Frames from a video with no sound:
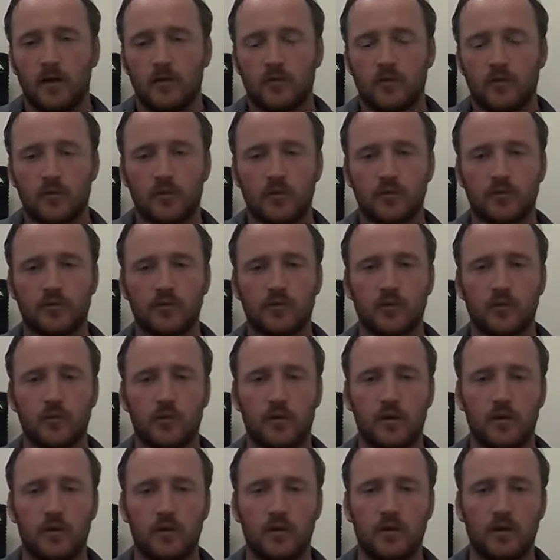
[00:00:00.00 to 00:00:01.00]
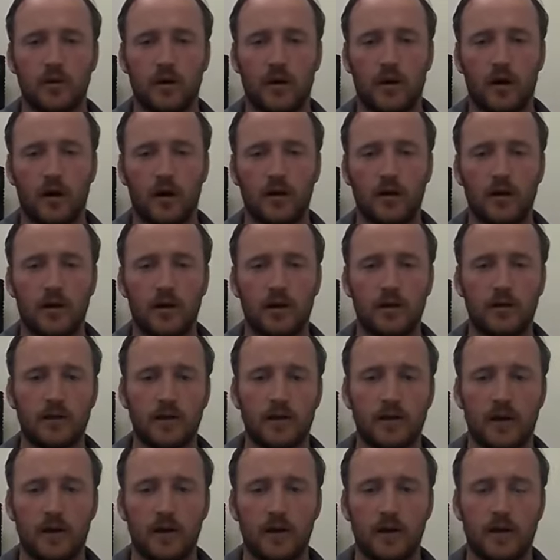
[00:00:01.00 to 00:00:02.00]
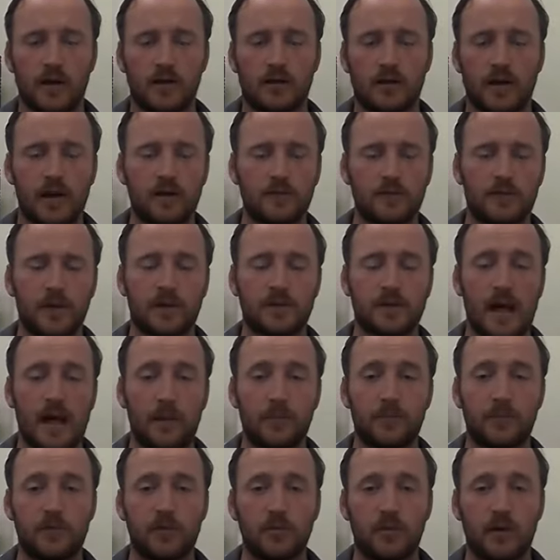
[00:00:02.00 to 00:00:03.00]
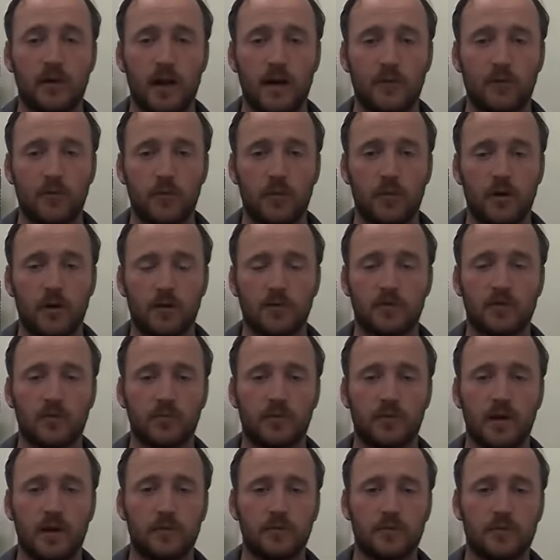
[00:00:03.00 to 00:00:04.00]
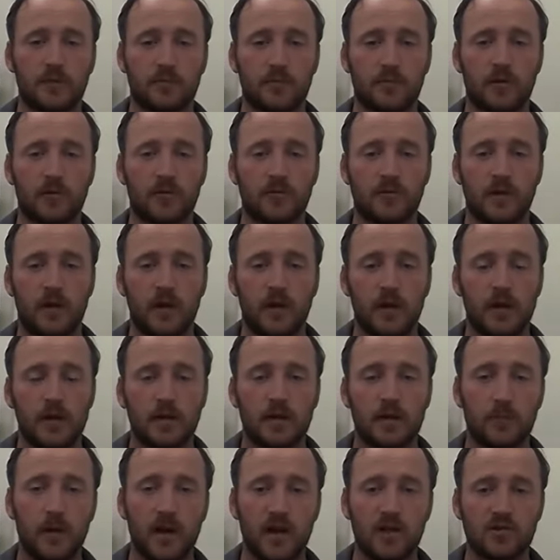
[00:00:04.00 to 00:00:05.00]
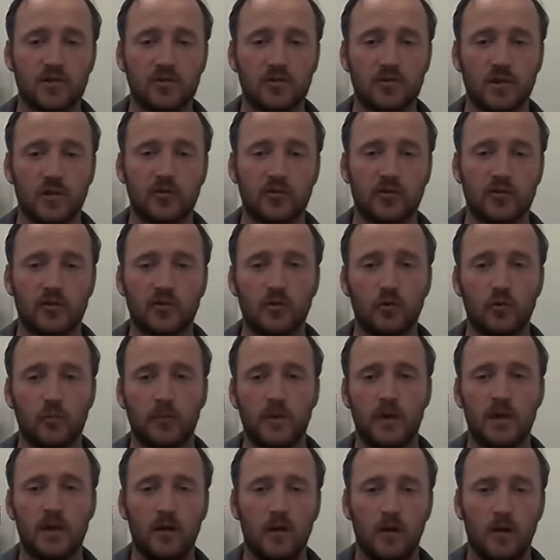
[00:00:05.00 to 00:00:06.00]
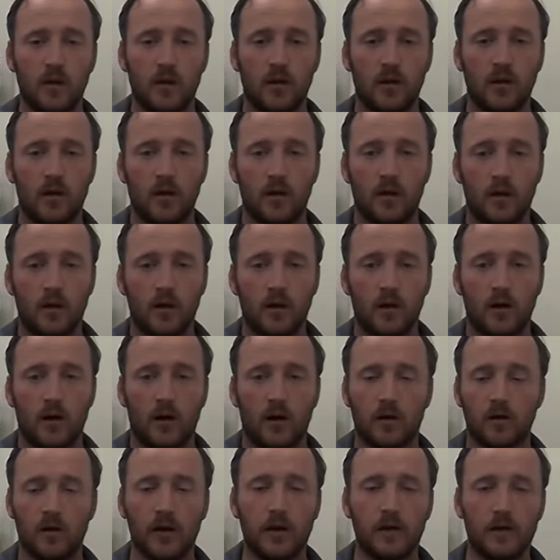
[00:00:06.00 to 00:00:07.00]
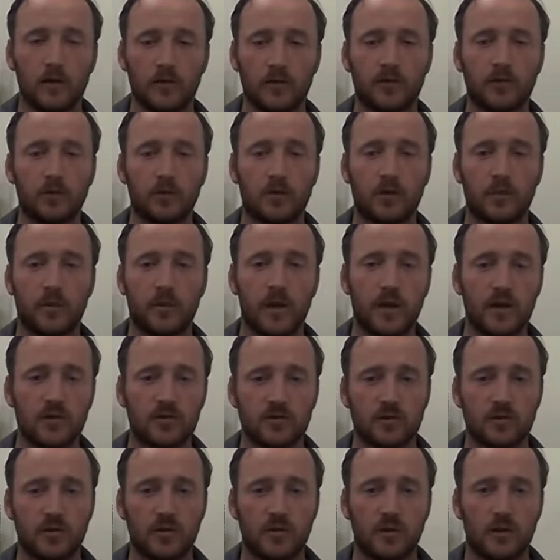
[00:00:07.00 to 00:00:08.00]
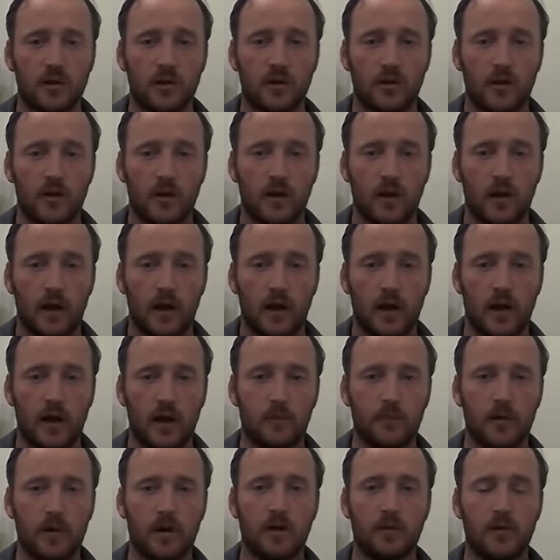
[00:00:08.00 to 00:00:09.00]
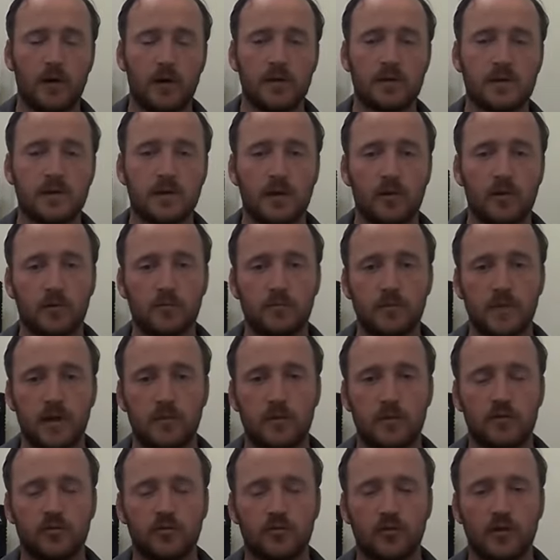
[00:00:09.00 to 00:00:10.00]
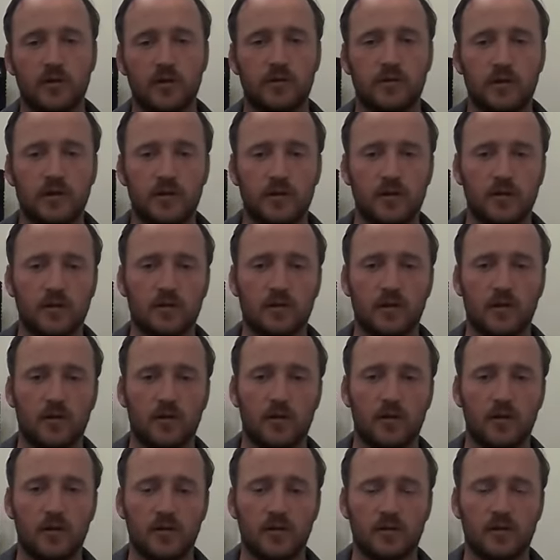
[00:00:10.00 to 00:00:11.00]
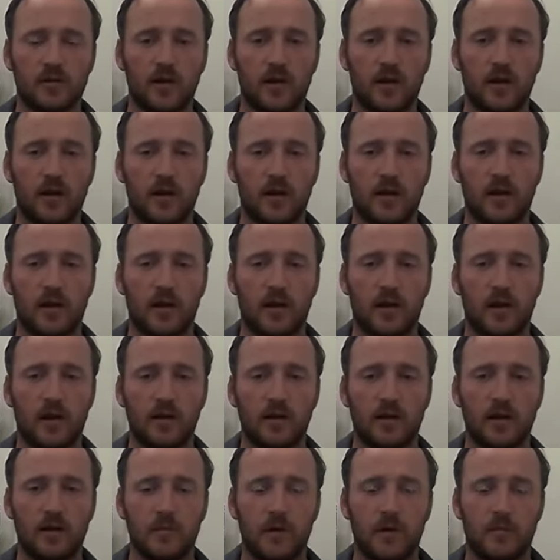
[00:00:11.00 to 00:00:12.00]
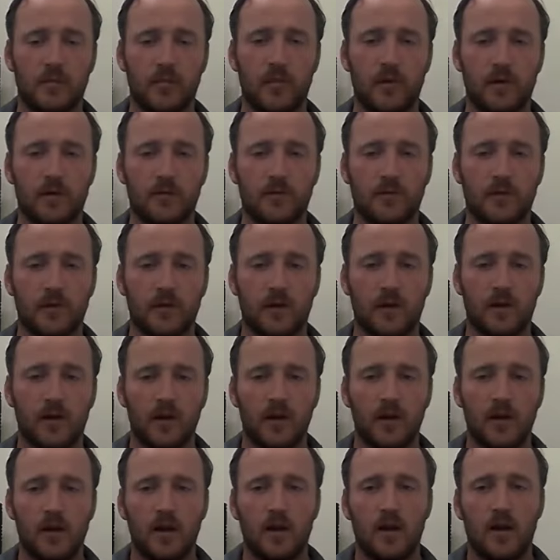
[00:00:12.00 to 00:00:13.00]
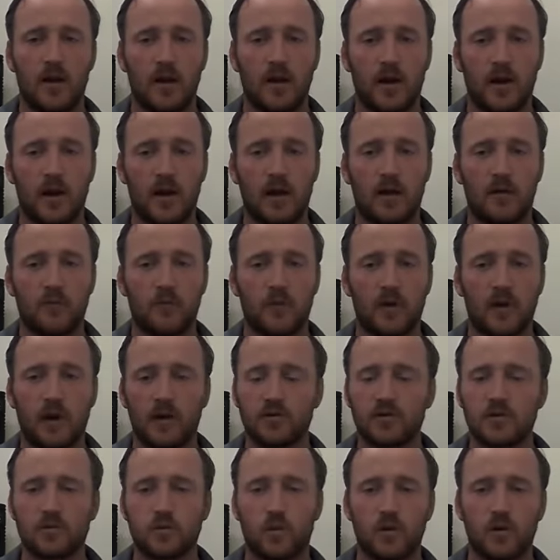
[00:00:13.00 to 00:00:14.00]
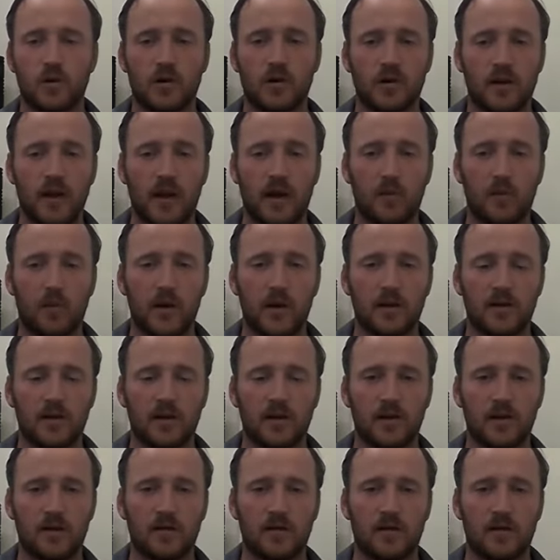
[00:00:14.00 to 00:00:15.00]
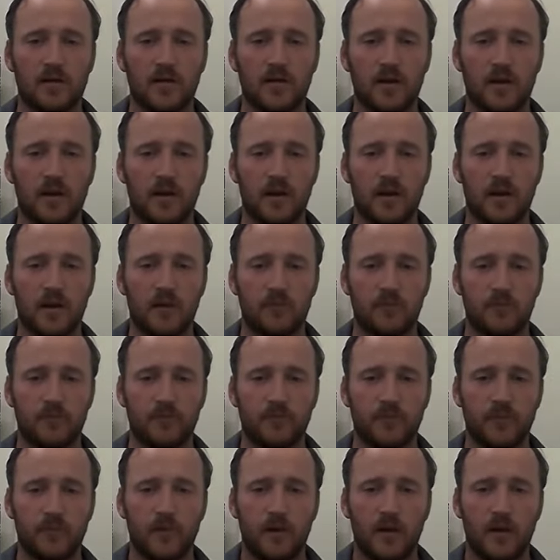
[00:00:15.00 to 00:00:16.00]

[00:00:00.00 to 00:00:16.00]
you know, so uh, I, I can't fix absolutely everybody. Sometimes the person, the patient doesn't suit me, or I don't suit the patient, um, and I might say, look, maybe try seeing this girl or this guy, uh, and they might be better for you. Um, mm-hmm. And just working that way together. Um,